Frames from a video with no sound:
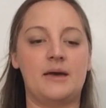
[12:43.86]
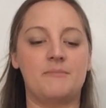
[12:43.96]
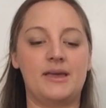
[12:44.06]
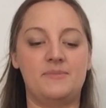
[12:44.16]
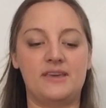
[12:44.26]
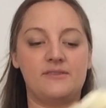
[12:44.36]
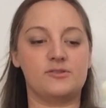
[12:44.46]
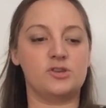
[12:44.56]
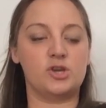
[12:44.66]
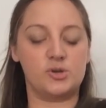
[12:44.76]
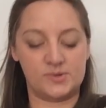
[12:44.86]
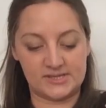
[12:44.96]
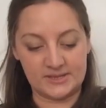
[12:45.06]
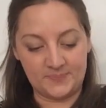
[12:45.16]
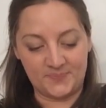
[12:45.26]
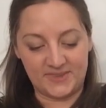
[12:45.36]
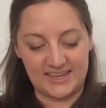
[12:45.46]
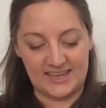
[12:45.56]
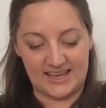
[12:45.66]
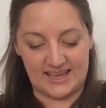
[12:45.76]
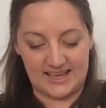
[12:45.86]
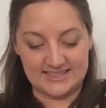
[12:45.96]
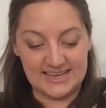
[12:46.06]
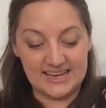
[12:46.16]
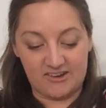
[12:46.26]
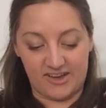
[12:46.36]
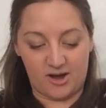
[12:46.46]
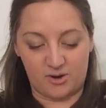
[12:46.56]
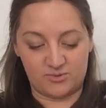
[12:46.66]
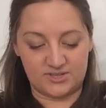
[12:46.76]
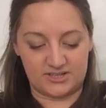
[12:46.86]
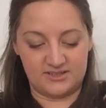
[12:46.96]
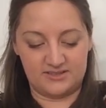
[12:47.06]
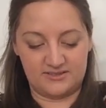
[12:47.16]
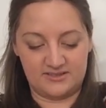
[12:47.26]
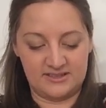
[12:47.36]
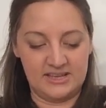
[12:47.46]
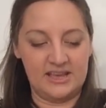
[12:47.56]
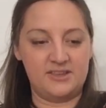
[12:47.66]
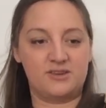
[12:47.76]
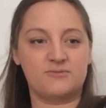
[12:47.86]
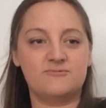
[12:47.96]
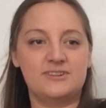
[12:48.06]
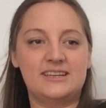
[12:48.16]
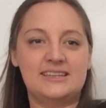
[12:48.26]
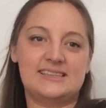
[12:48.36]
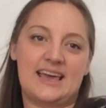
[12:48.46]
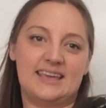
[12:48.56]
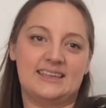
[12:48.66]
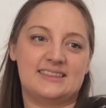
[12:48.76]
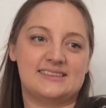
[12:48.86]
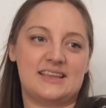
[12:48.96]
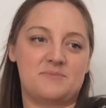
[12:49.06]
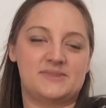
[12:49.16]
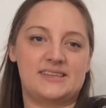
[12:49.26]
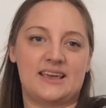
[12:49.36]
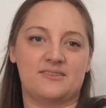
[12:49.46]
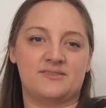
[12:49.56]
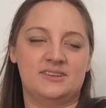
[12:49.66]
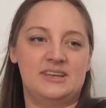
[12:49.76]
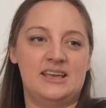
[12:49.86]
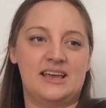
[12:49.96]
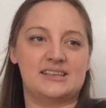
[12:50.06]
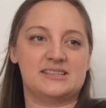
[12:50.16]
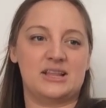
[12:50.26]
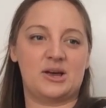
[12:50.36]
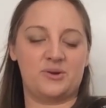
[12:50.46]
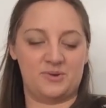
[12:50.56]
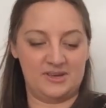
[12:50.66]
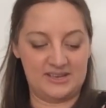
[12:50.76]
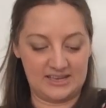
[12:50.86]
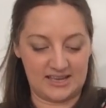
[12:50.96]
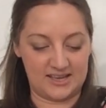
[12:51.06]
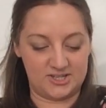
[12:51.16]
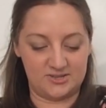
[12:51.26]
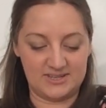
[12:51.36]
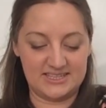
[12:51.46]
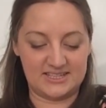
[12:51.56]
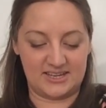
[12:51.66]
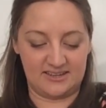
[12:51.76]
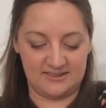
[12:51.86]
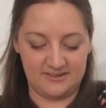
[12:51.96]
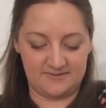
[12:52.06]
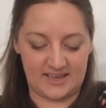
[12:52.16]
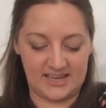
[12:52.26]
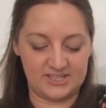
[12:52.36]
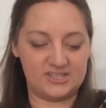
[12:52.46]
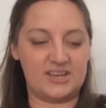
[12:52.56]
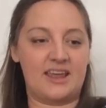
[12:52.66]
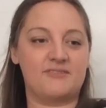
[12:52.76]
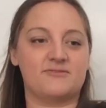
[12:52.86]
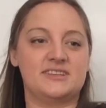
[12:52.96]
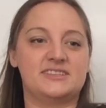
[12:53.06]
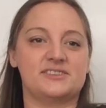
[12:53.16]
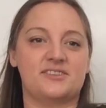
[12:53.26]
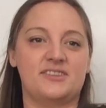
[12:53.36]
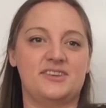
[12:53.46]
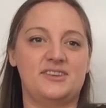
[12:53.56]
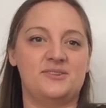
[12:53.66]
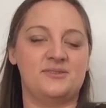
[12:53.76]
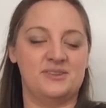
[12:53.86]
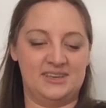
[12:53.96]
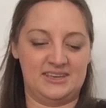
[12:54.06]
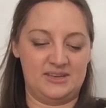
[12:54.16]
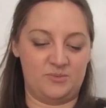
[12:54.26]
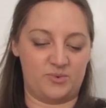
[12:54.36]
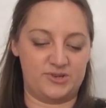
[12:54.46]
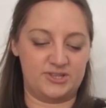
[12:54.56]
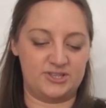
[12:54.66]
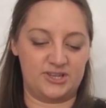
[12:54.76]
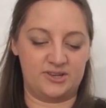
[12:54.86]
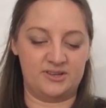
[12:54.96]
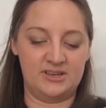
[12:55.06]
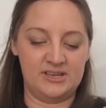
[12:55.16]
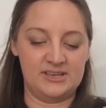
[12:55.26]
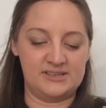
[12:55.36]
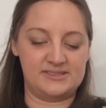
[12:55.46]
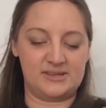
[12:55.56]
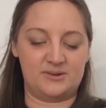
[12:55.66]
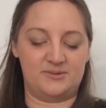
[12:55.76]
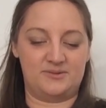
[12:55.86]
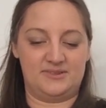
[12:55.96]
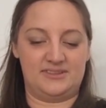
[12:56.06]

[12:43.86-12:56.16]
and maybe even use a tea light holder. You can really take the stems down as low as you need to for each and every design that you want to do. So